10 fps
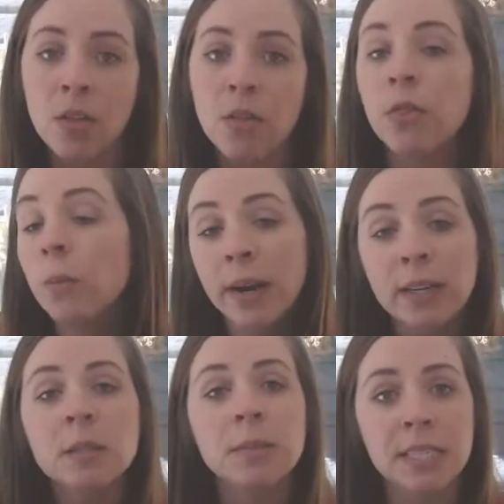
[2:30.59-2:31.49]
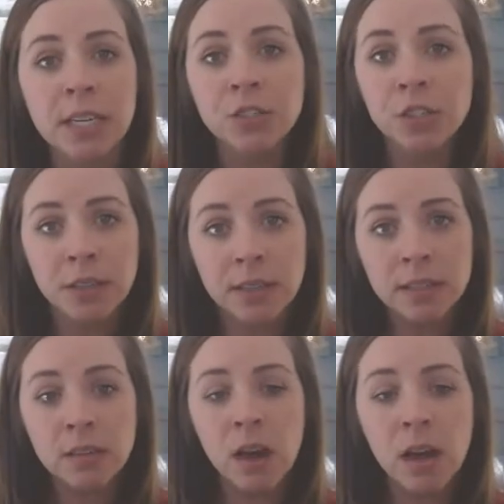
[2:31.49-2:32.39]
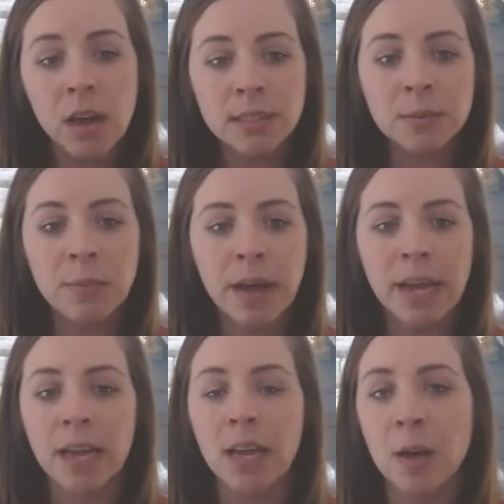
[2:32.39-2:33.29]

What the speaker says: The way to substantiate these costs is by